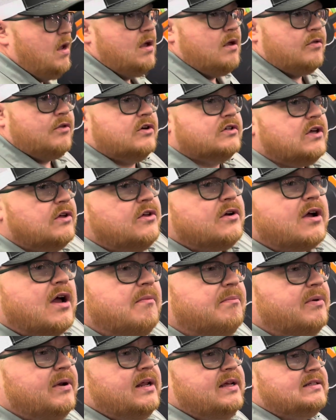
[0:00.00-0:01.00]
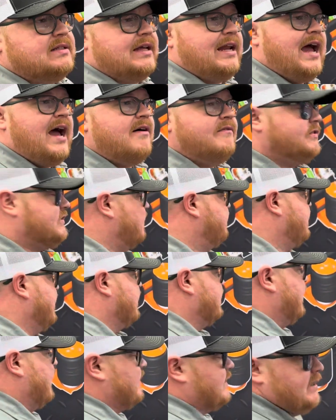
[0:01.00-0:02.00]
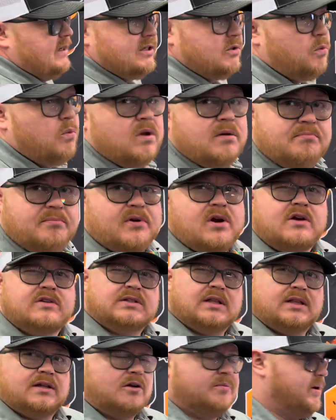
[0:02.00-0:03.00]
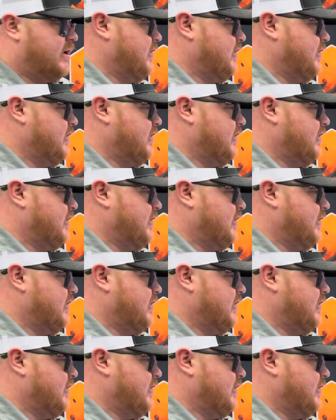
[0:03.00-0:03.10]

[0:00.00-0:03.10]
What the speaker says: There's other companies that have something like this, but ours is a little bit